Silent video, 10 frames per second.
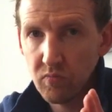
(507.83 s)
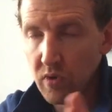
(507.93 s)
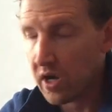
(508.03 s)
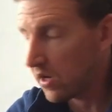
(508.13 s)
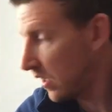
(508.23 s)

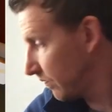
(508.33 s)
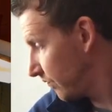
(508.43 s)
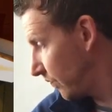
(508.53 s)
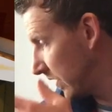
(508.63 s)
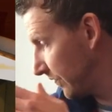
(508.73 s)
Well, I,
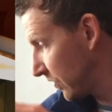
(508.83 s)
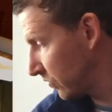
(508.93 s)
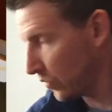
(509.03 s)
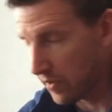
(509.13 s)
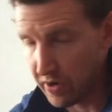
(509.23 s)
I've
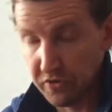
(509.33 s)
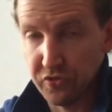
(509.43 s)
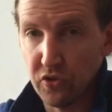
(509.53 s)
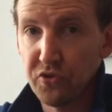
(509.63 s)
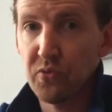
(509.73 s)
told you where my
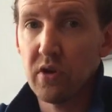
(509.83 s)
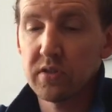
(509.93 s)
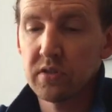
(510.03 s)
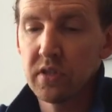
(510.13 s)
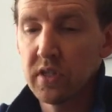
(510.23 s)
source
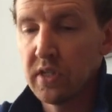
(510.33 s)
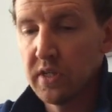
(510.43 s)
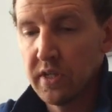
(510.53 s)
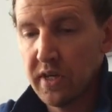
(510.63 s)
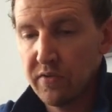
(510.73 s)
was.
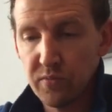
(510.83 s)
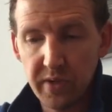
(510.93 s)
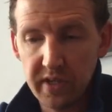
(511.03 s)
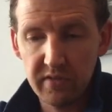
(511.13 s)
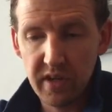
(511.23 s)
If
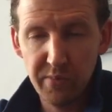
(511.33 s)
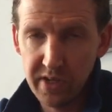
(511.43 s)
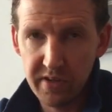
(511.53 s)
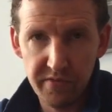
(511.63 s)
somebody can tell me a